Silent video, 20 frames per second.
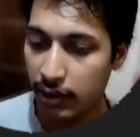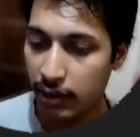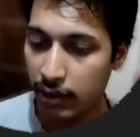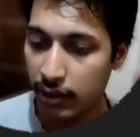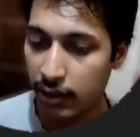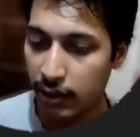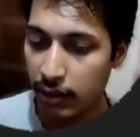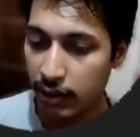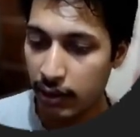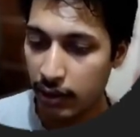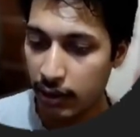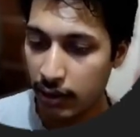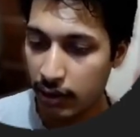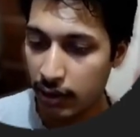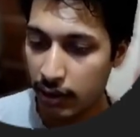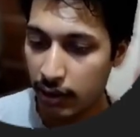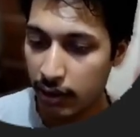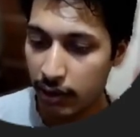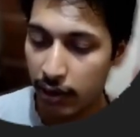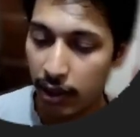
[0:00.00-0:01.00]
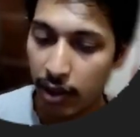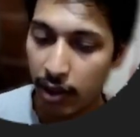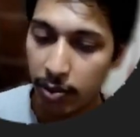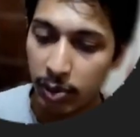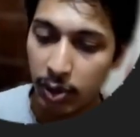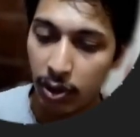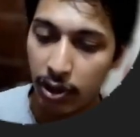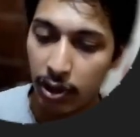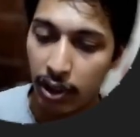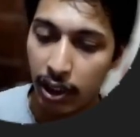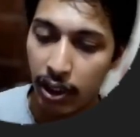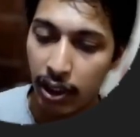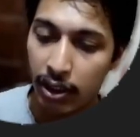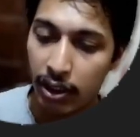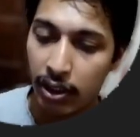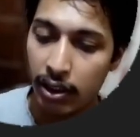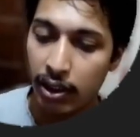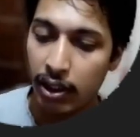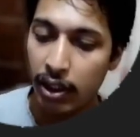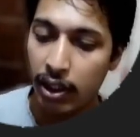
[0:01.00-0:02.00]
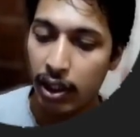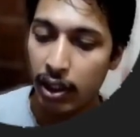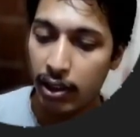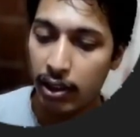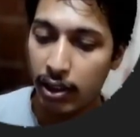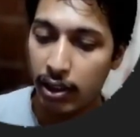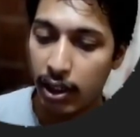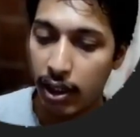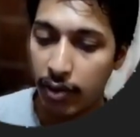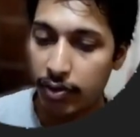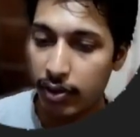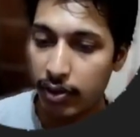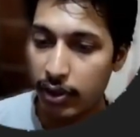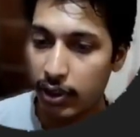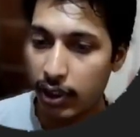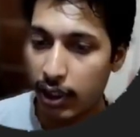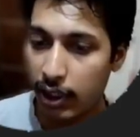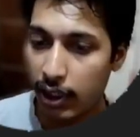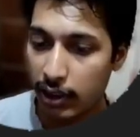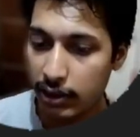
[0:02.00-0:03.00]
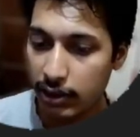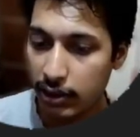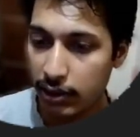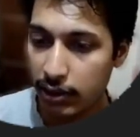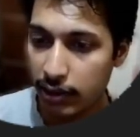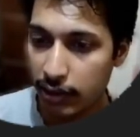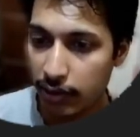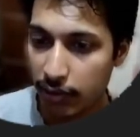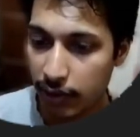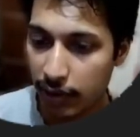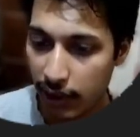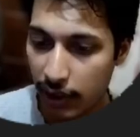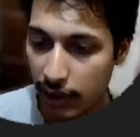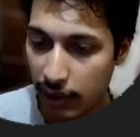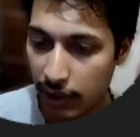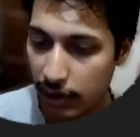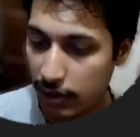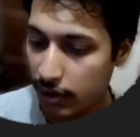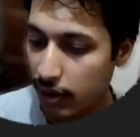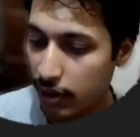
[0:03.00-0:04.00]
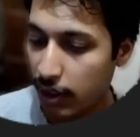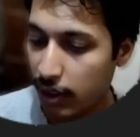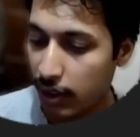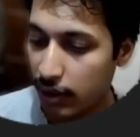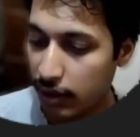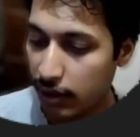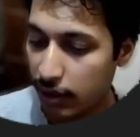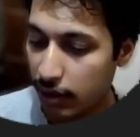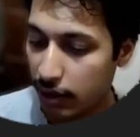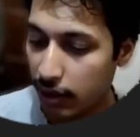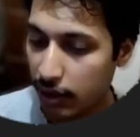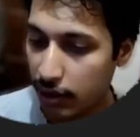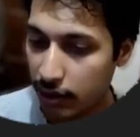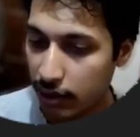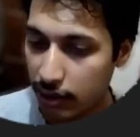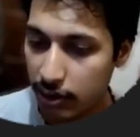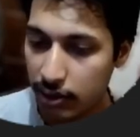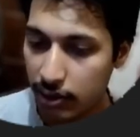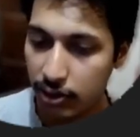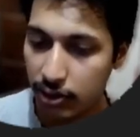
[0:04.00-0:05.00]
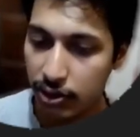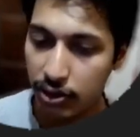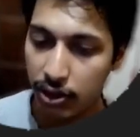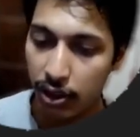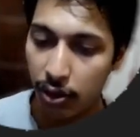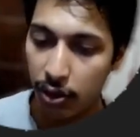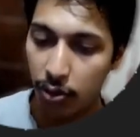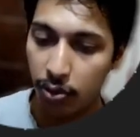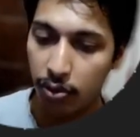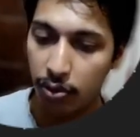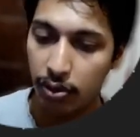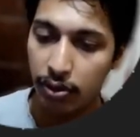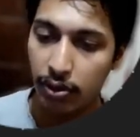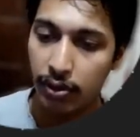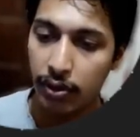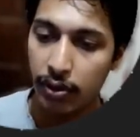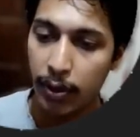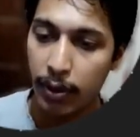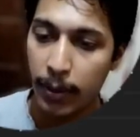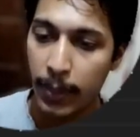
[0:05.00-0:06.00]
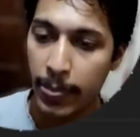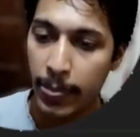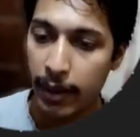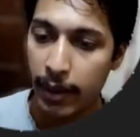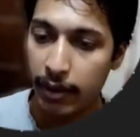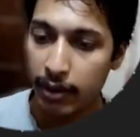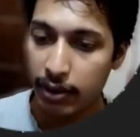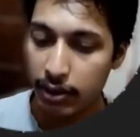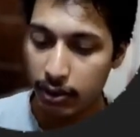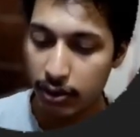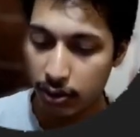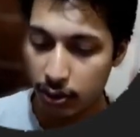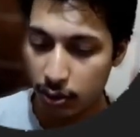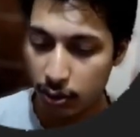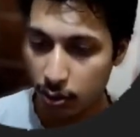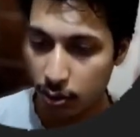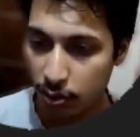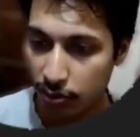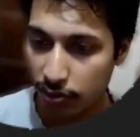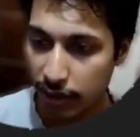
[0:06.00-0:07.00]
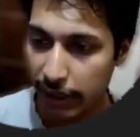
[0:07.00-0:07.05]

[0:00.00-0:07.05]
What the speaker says: Ram is older guy. And after the last we can easily write the return 0. So very good.